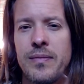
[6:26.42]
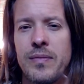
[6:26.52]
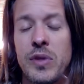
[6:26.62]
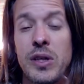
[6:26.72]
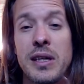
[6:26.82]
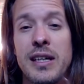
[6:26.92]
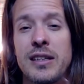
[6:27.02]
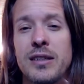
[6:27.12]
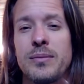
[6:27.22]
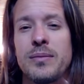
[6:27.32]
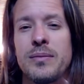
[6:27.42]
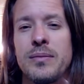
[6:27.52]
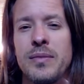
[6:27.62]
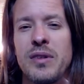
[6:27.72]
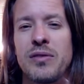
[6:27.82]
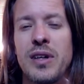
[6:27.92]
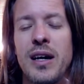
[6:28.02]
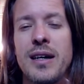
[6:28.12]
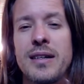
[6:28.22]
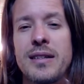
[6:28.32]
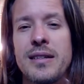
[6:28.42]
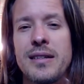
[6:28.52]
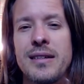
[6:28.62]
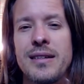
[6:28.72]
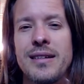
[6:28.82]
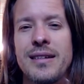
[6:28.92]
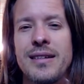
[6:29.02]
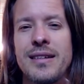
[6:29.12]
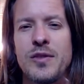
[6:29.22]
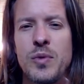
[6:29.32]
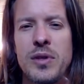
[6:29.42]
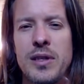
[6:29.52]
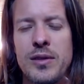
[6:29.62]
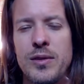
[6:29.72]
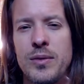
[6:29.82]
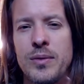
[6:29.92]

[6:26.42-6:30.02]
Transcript: The kingdom of God is within you.